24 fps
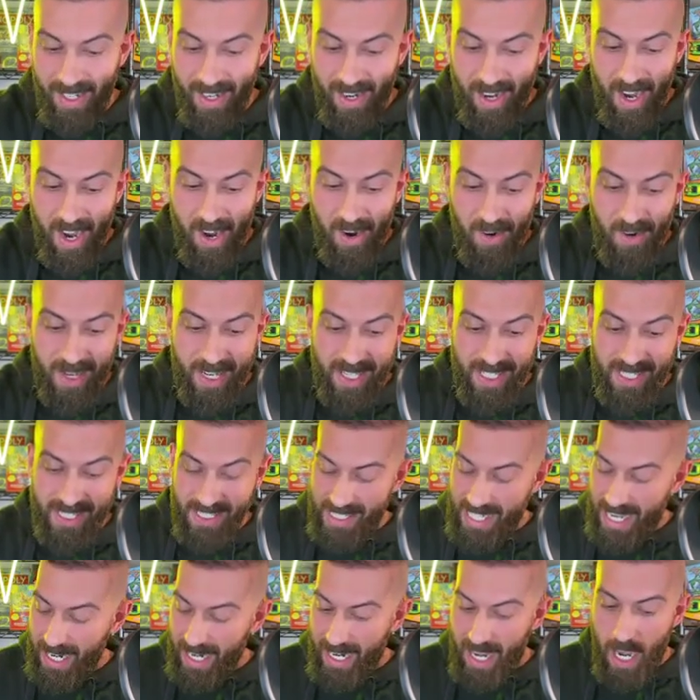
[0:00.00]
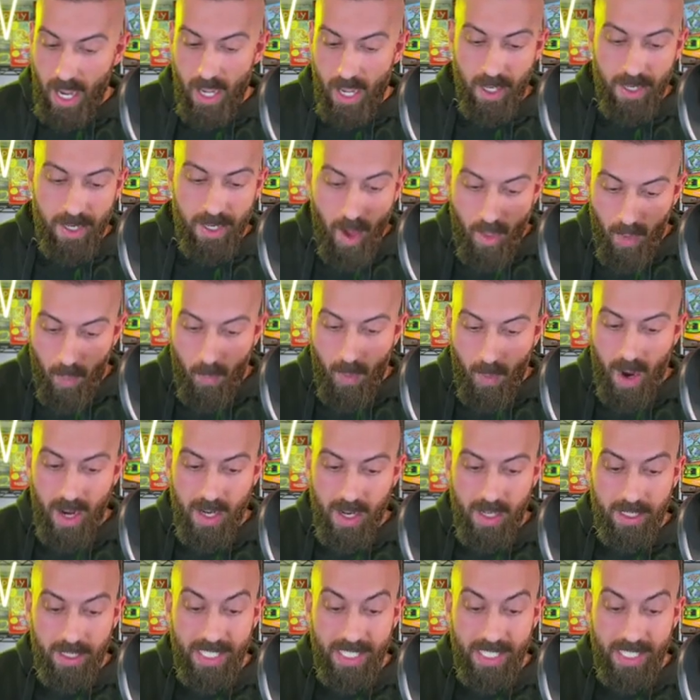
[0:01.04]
Here it is. And another one.